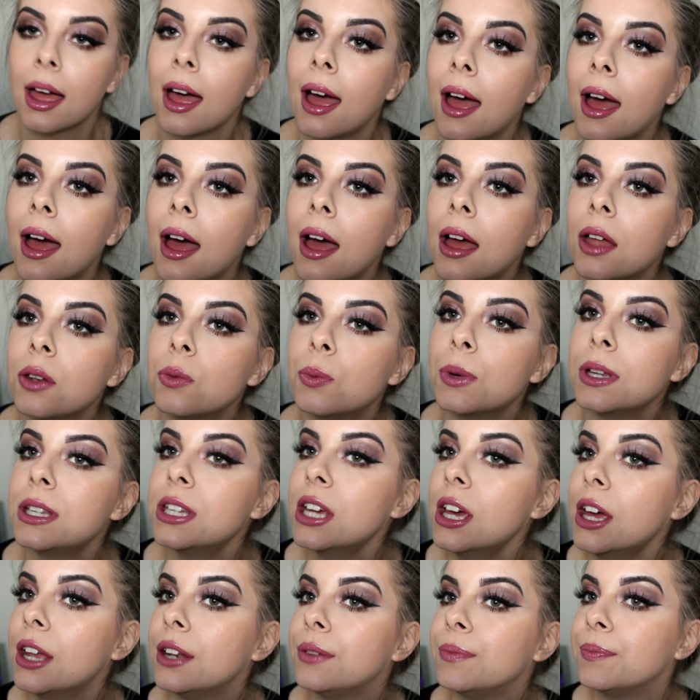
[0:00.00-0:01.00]
and we're
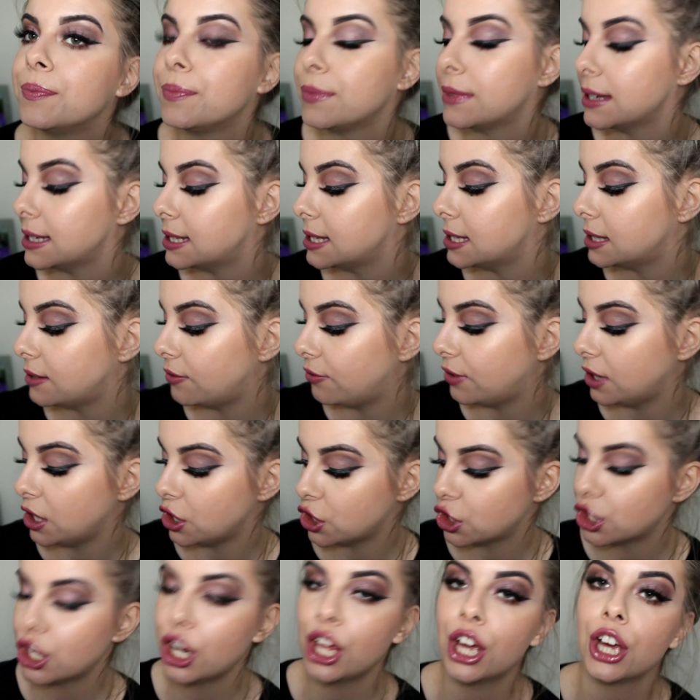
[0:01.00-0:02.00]
done. This is the
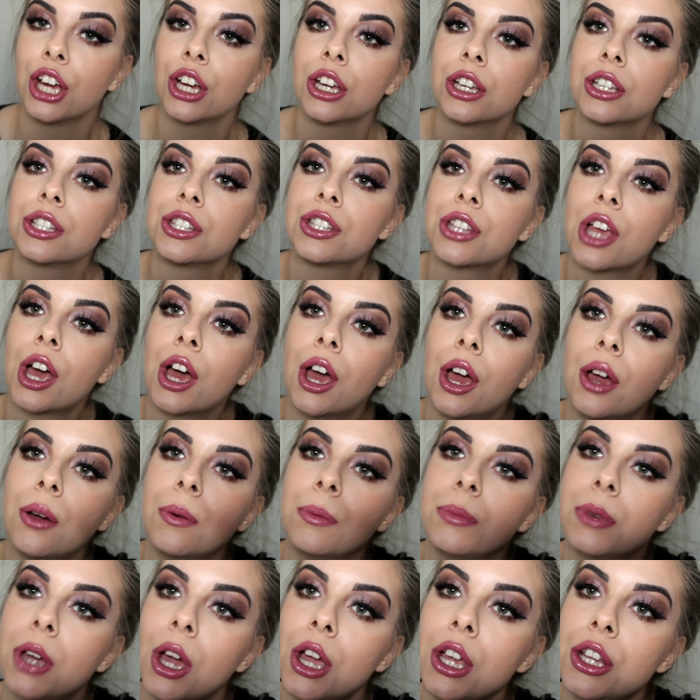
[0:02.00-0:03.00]
finished look. So
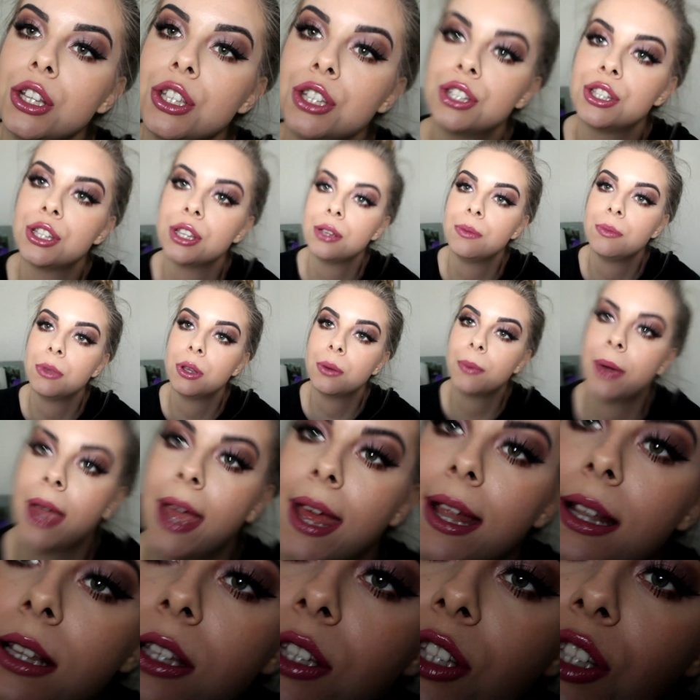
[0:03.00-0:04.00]
I'm going to zoom you
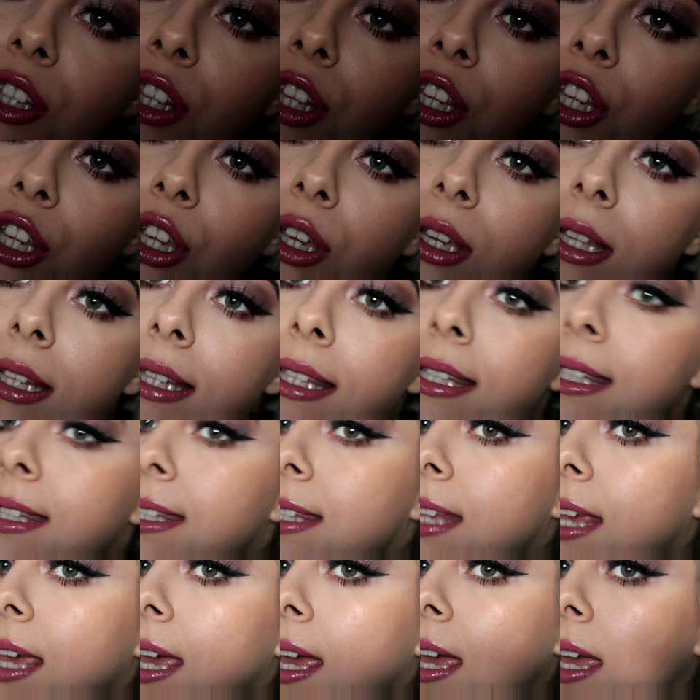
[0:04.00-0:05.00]
in so that you can
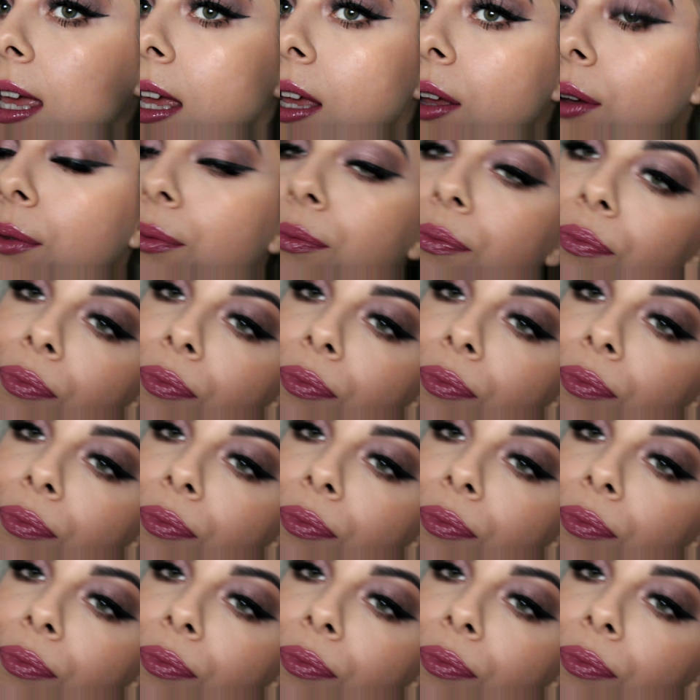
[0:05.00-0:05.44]
see.